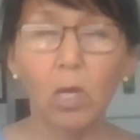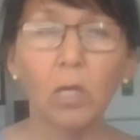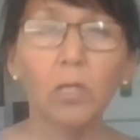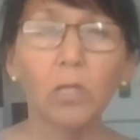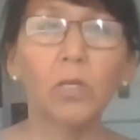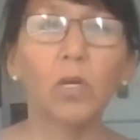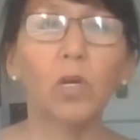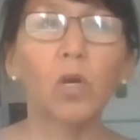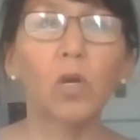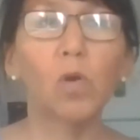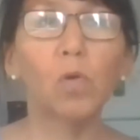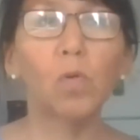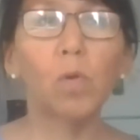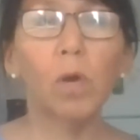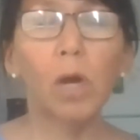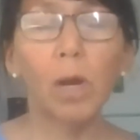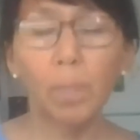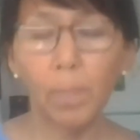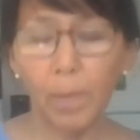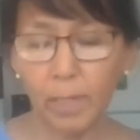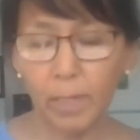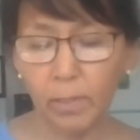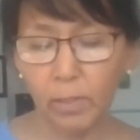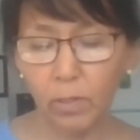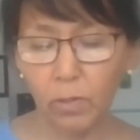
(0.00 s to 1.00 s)
The Co-op
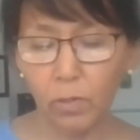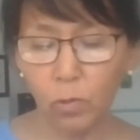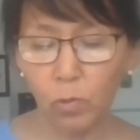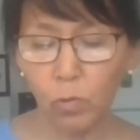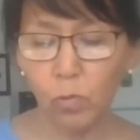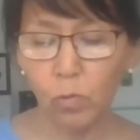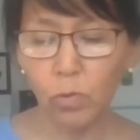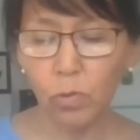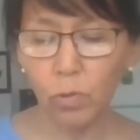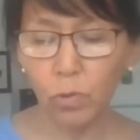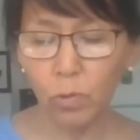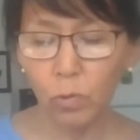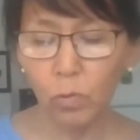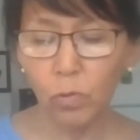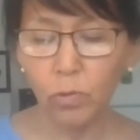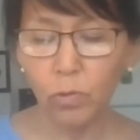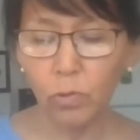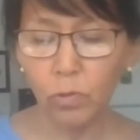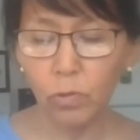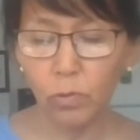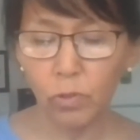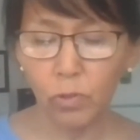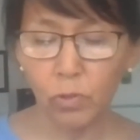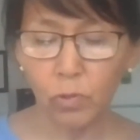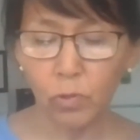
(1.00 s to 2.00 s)
and the
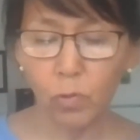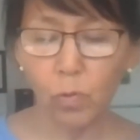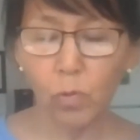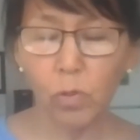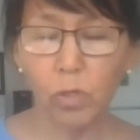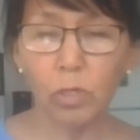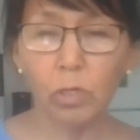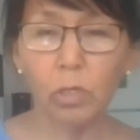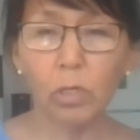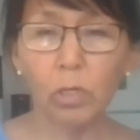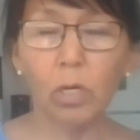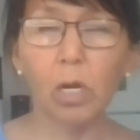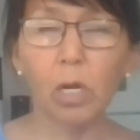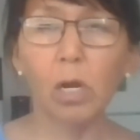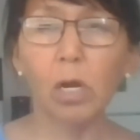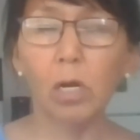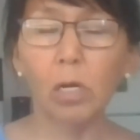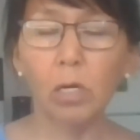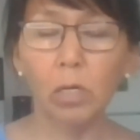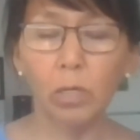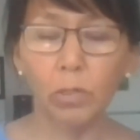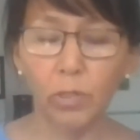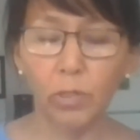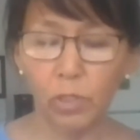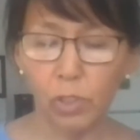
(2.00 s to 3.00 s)
Northern store
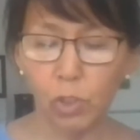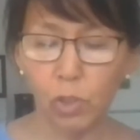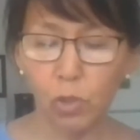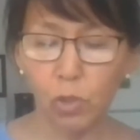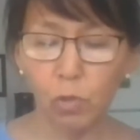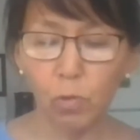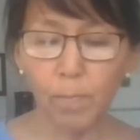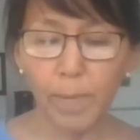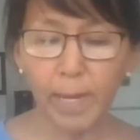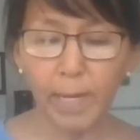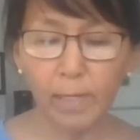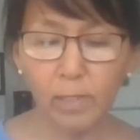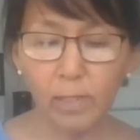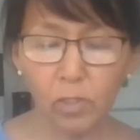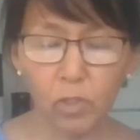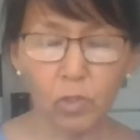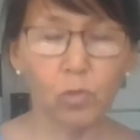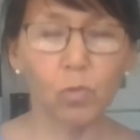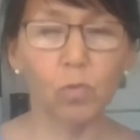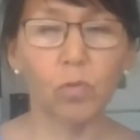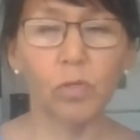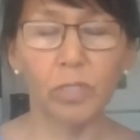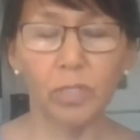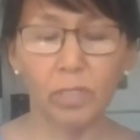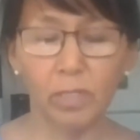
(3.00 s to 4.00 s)
are the two main
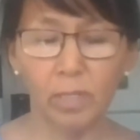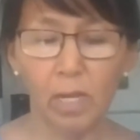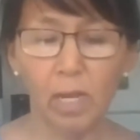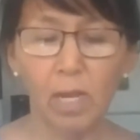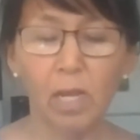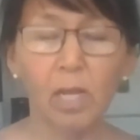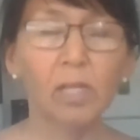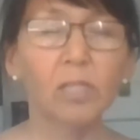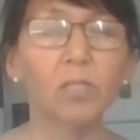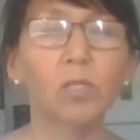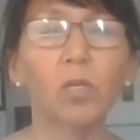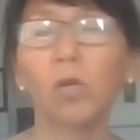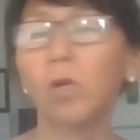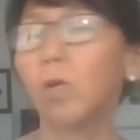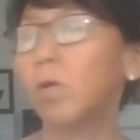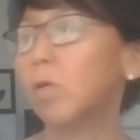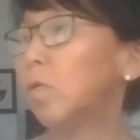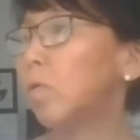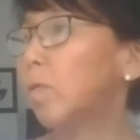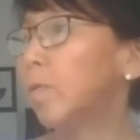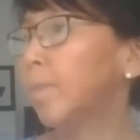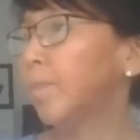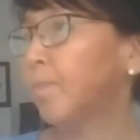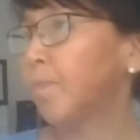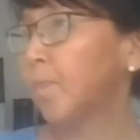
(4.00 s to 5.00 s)
stores.
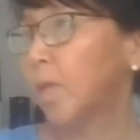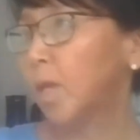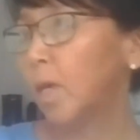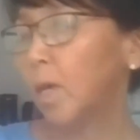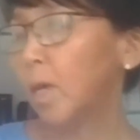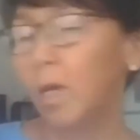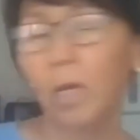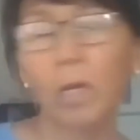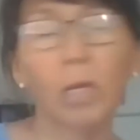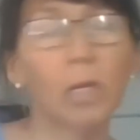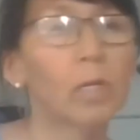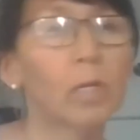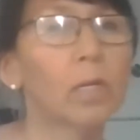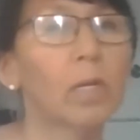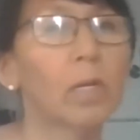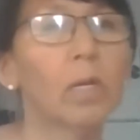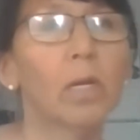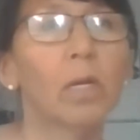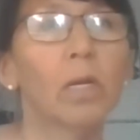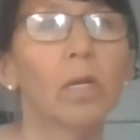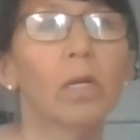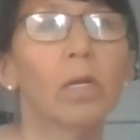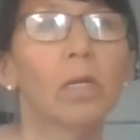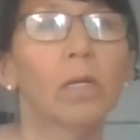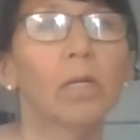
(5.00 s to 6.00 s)
So
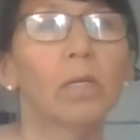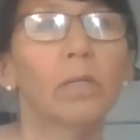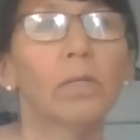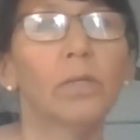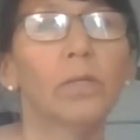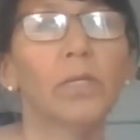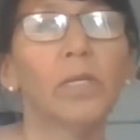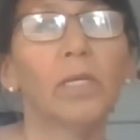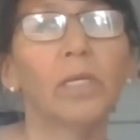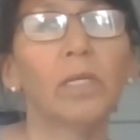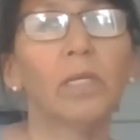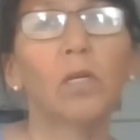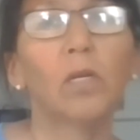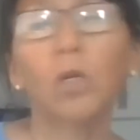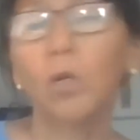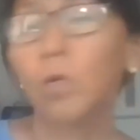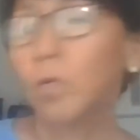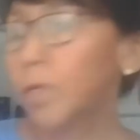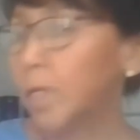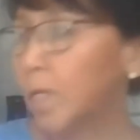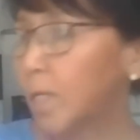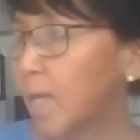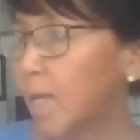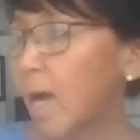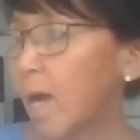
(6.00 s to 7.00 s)
the
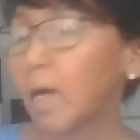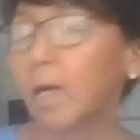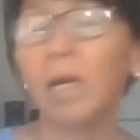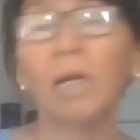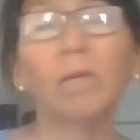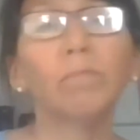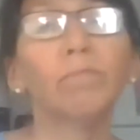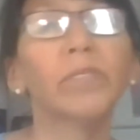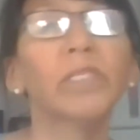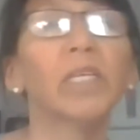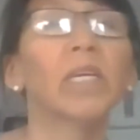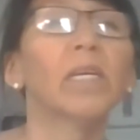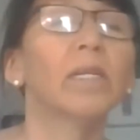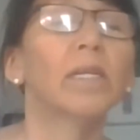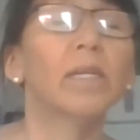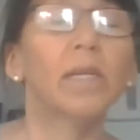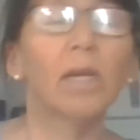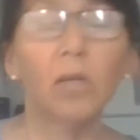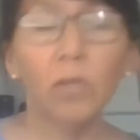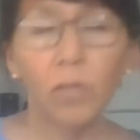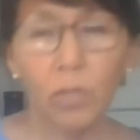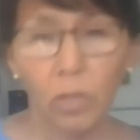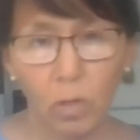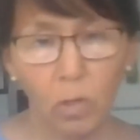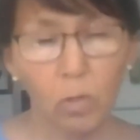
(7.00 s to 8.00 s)
clothing that comes in
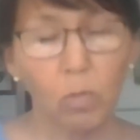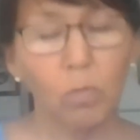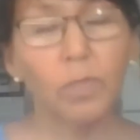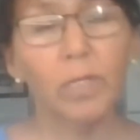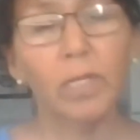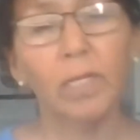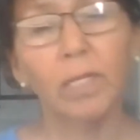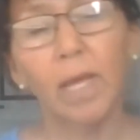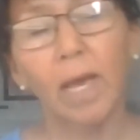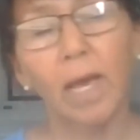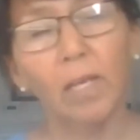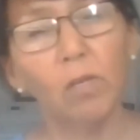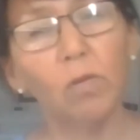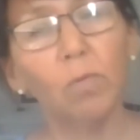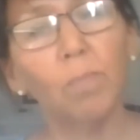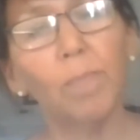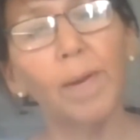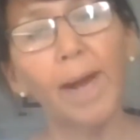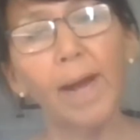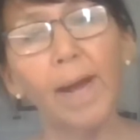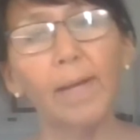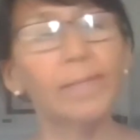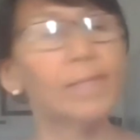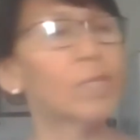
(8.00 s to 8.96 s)
are the clothing that you buy.